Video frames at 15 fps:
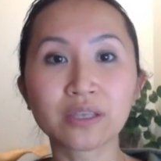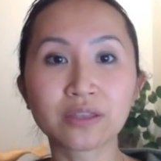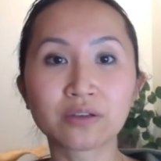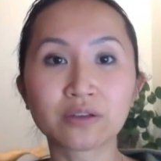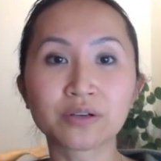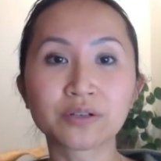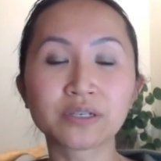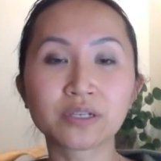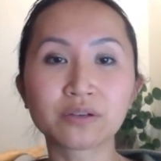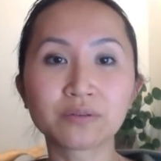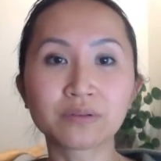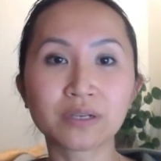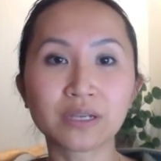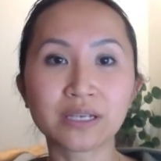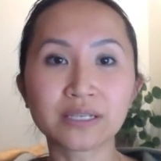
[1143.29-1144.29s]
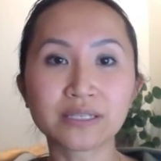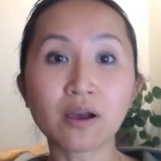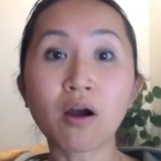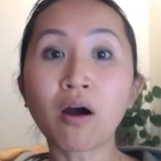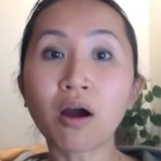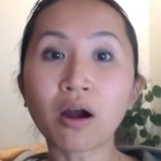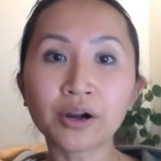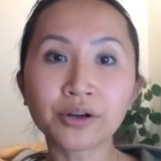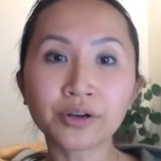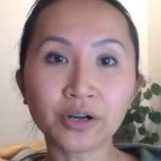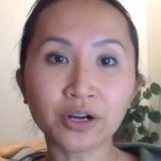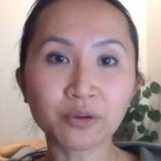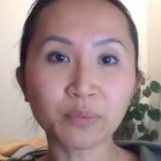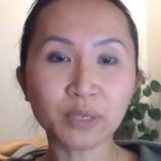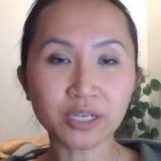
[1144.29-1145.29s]
it's
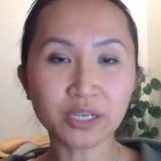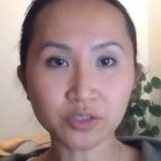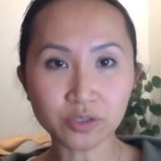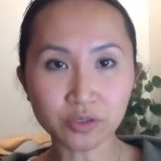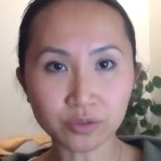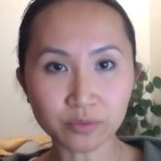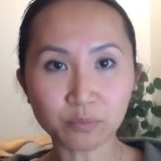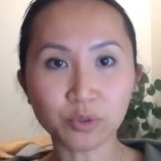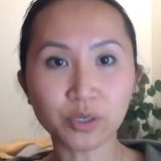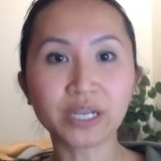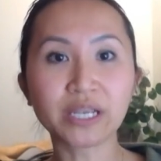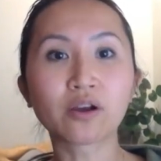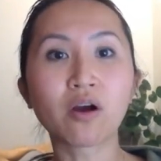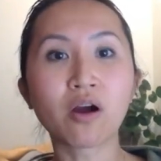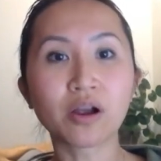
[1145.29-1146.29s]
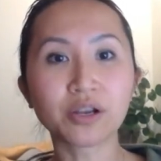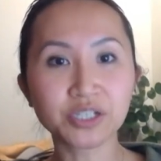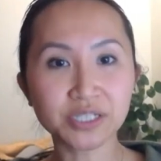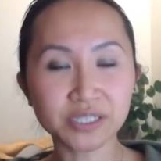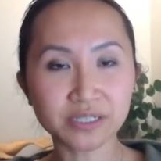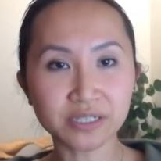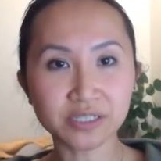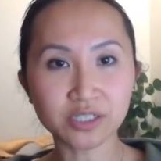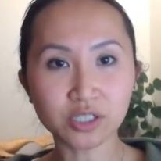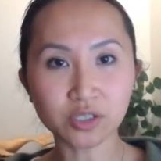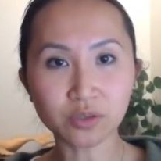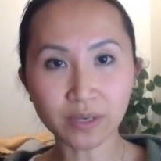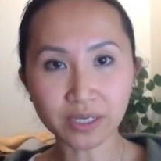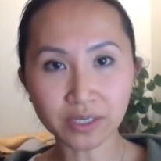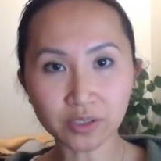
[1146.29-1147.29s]
harder because you're bringing consciousness
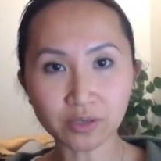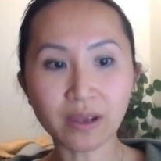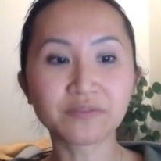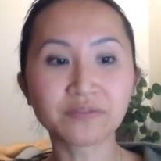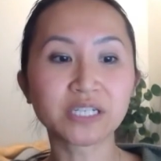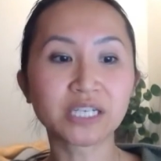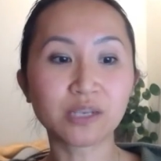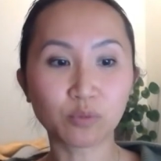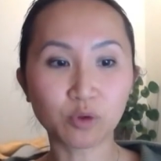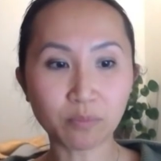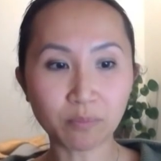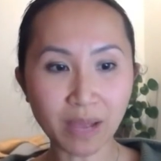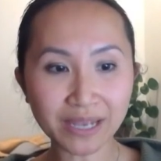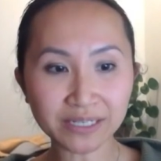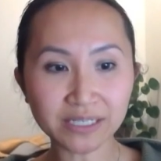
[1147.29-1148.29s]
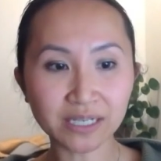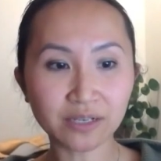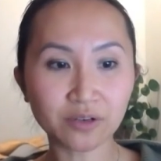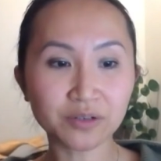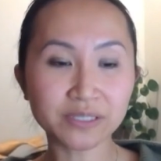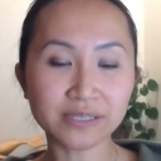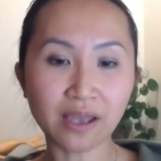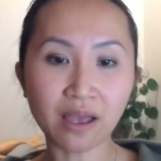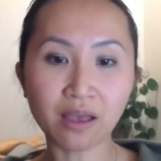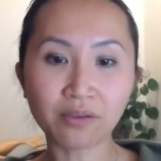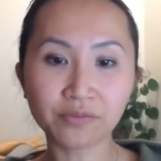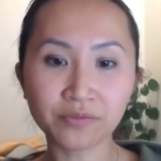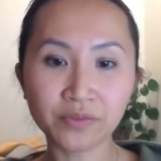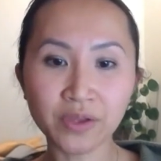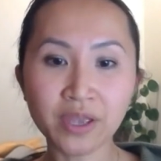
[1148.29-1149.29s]
to it, and you have to keep reminding
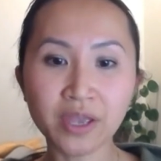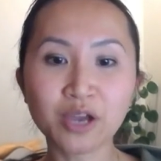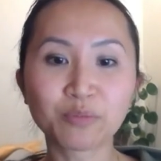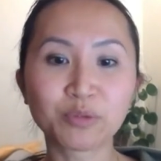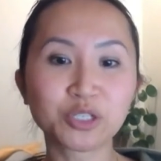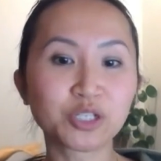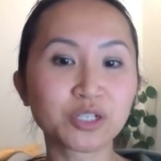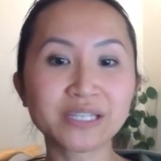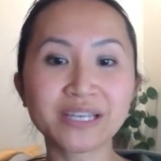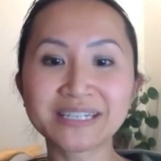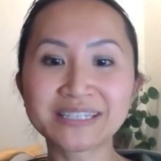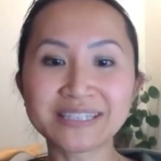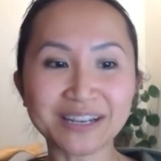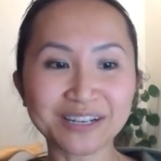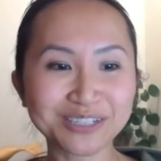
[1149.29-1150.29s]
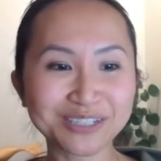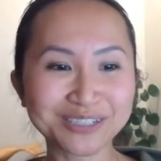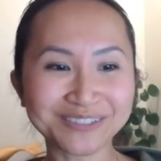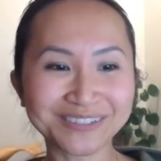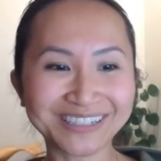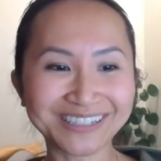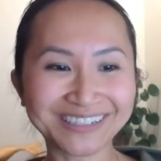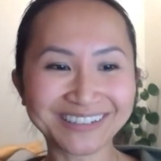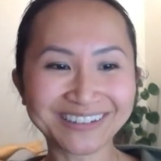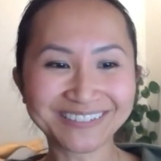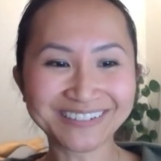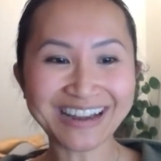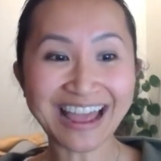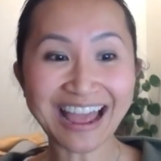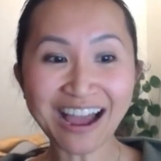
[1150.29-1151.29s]
yourself. But just like dentistry, you
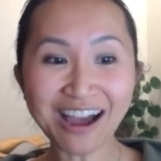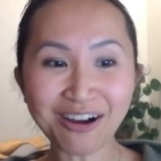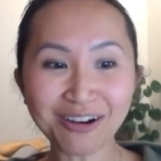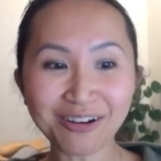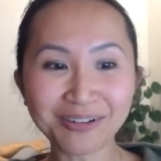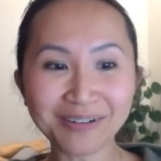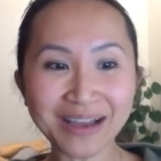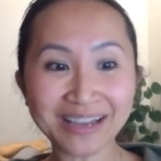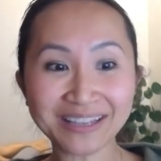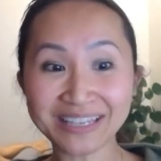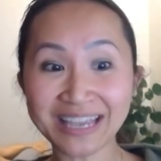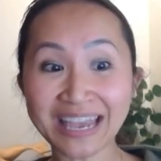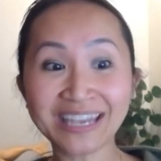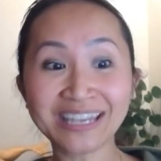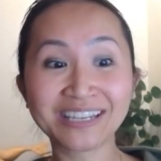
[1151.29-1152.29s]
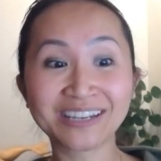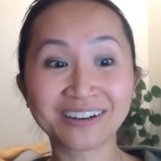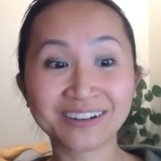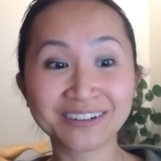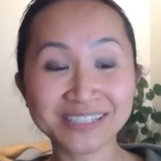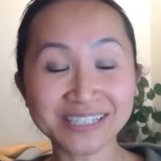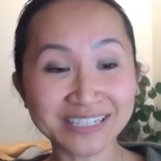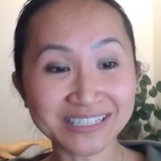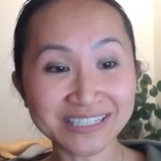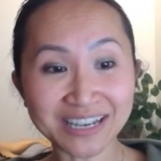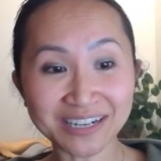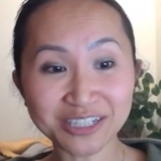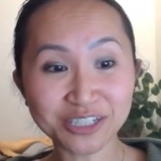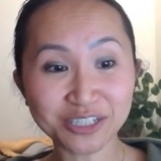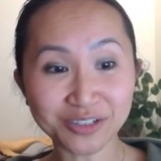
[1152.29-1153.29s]
know, now at 8 years in
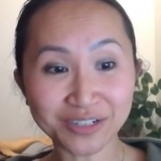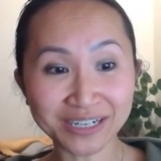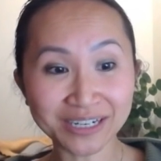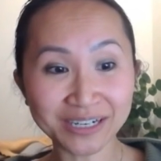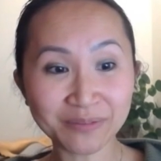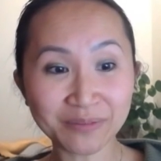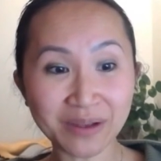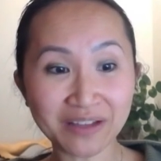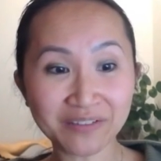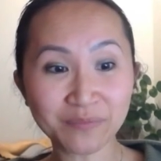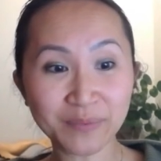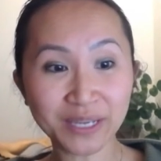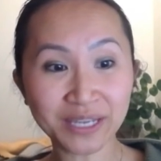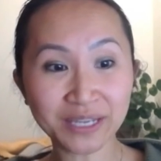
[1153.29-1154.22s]
dentistry, I